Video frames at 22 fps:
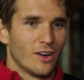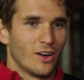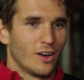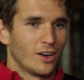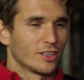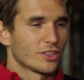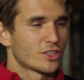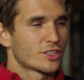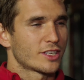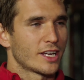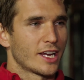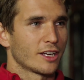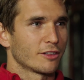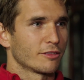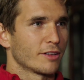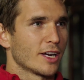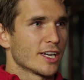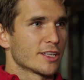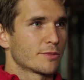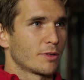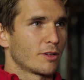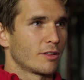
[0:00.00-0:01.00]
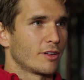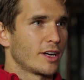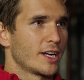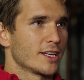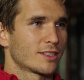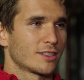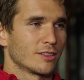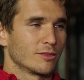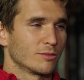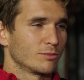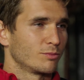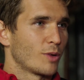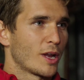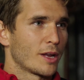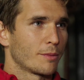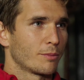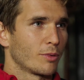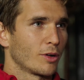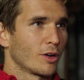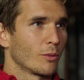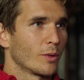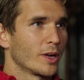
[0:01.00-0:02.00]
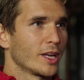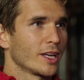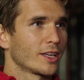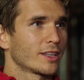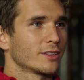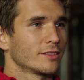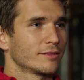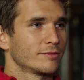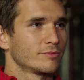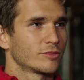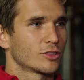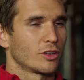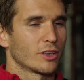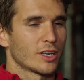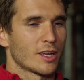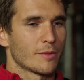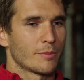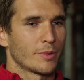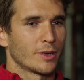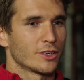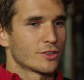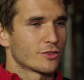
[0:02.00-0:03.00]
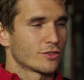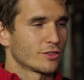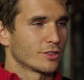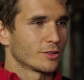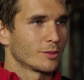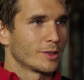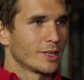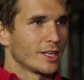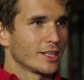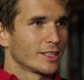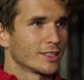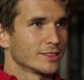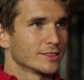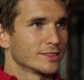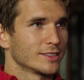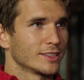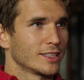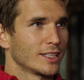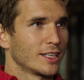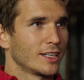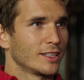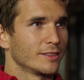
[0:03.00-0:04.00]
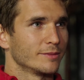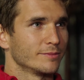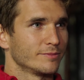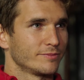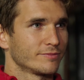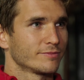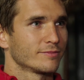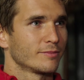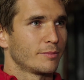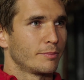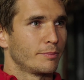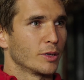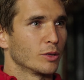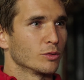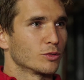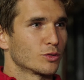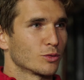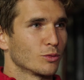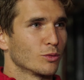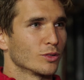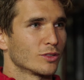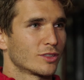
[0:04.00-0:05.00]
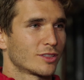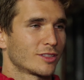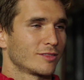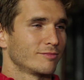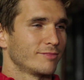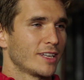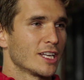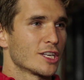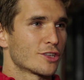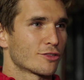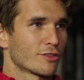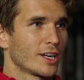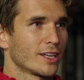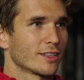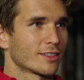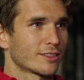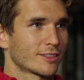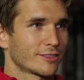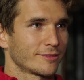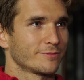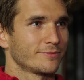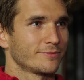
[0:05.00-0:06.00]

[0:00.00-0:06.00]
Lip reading: I just take it race by race and week by week, try to get better during the week and build towards each race.